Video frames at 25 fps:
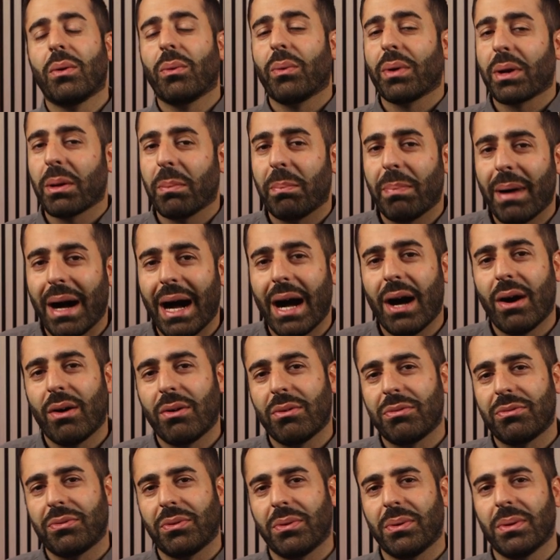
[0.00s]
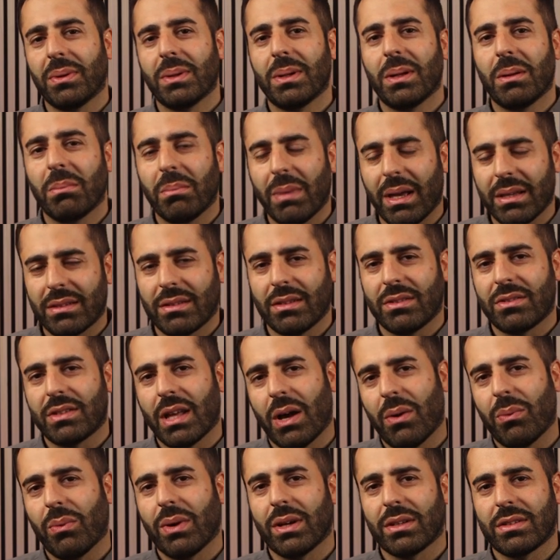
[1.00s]
what a powerful message
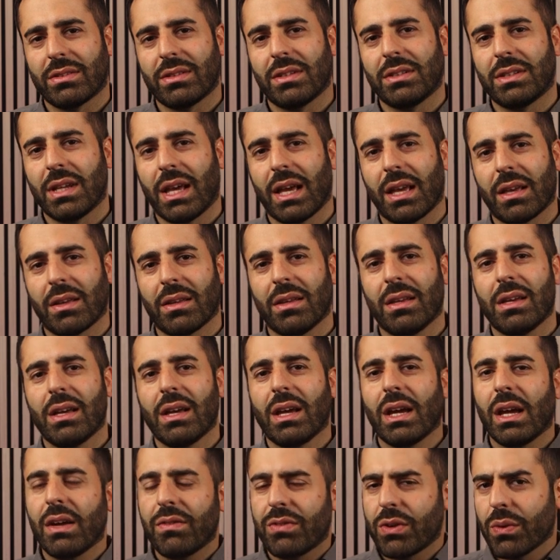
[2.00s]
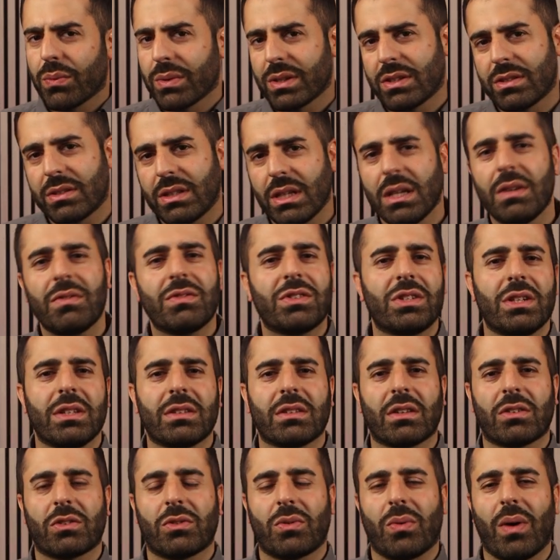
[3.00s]
that was today. If you receive
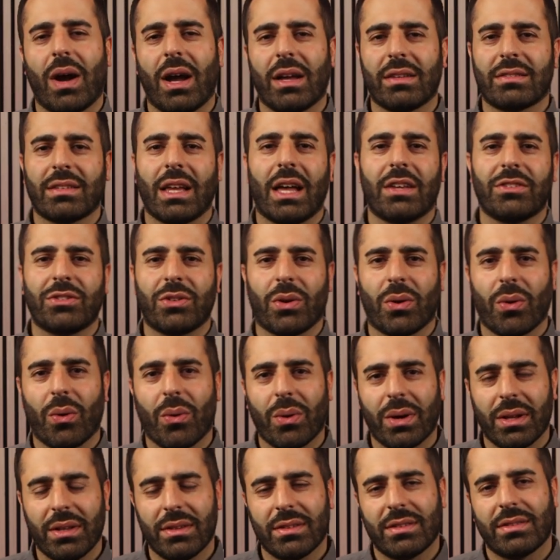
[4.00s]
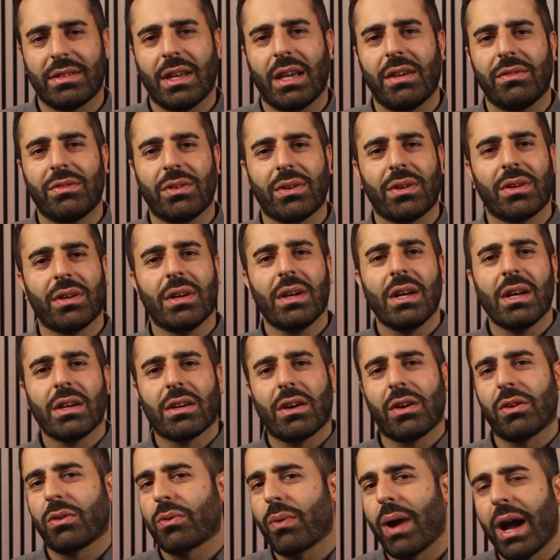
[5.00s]
Jesus Christ as your Lord and Savior,
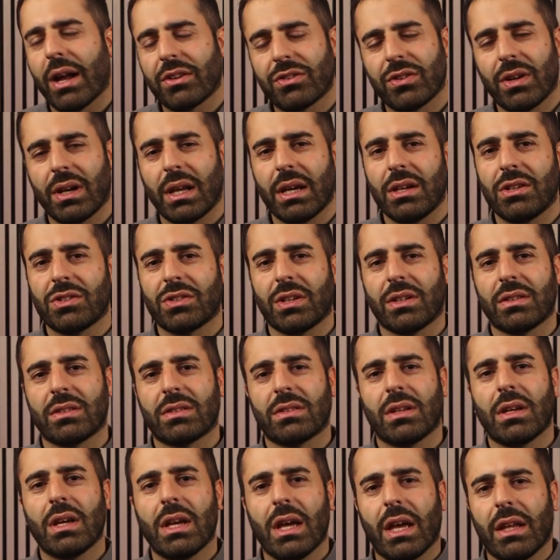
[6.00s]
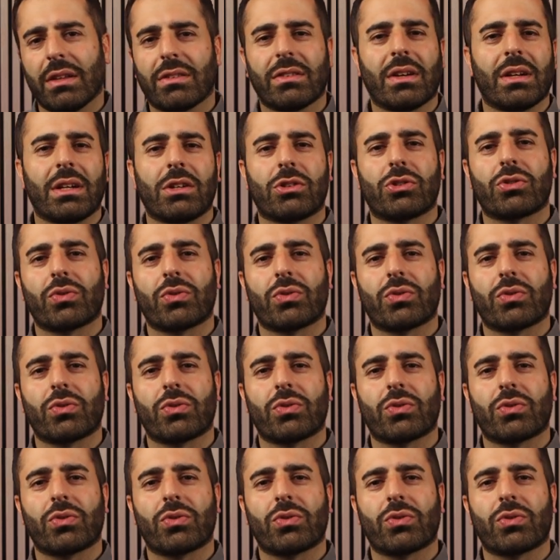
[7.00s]
congratulations, it's going to